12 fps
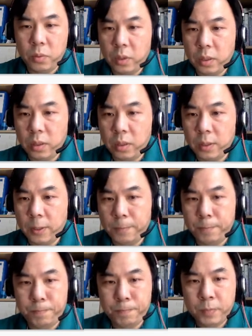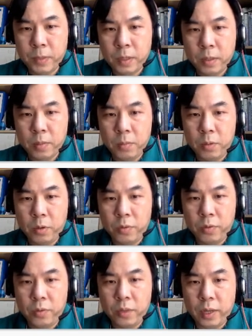with
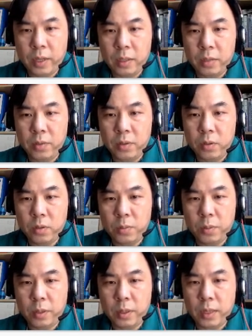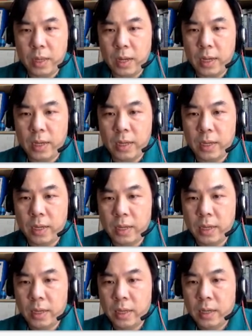both negative 0.9
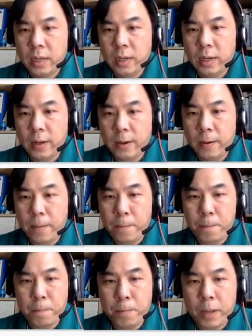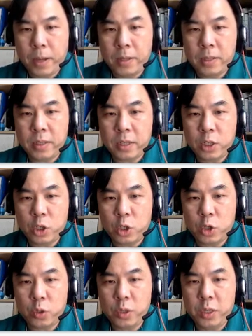
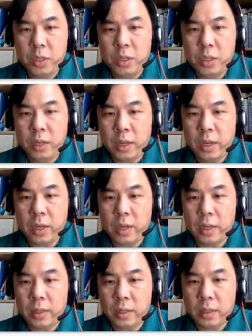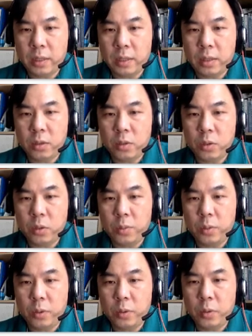963 and
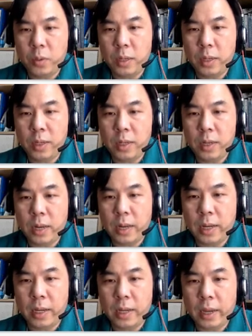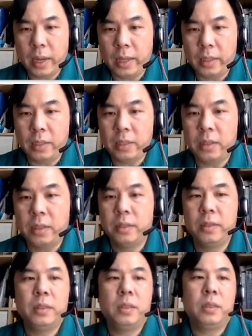0.198 here.
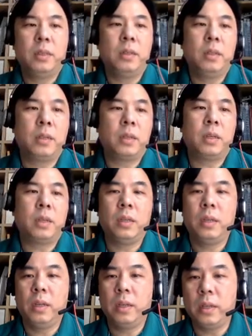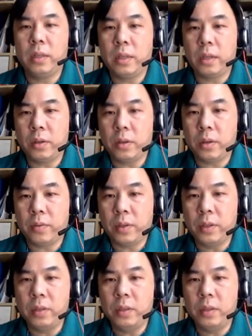Okay, and then there you have it.